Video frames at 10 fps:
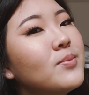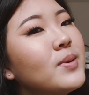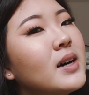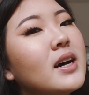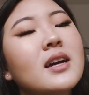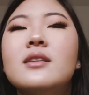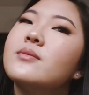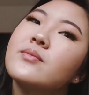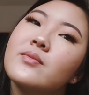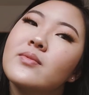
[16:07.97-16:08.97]
But
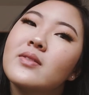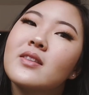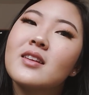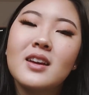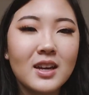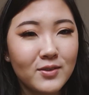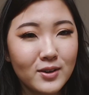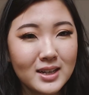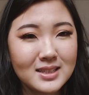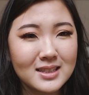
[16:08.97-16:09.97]
if you
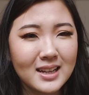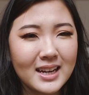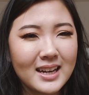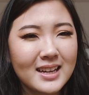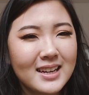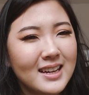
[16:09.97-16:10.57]
guys like